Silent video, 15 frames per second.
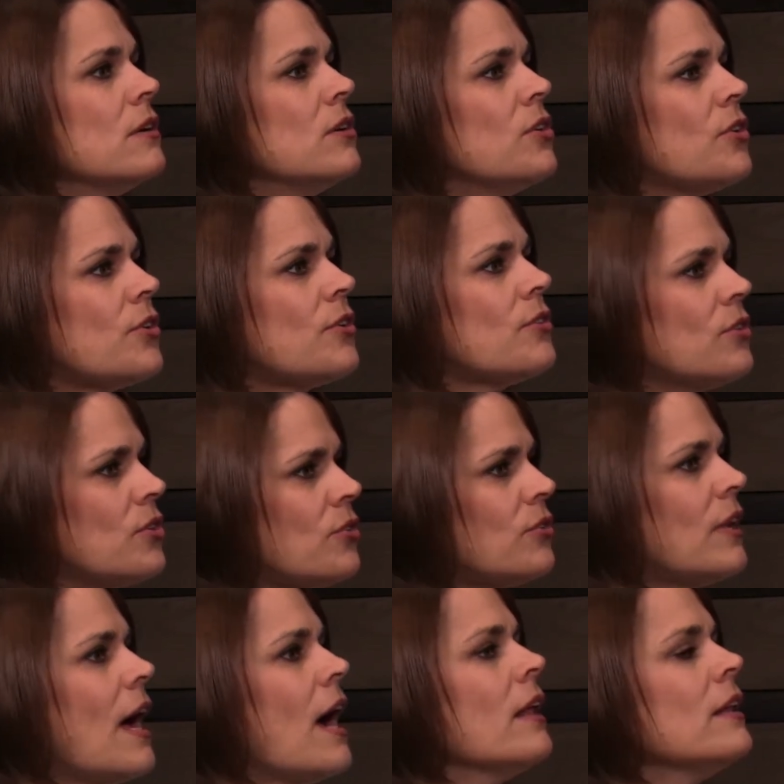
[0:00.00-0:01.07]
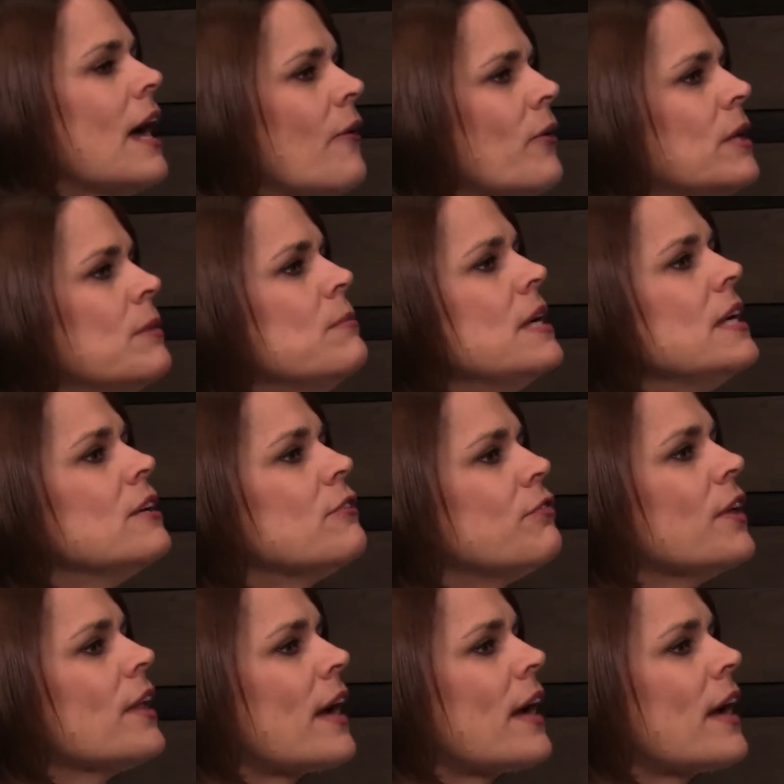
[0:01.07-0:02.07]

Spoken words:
you're allowing me to feel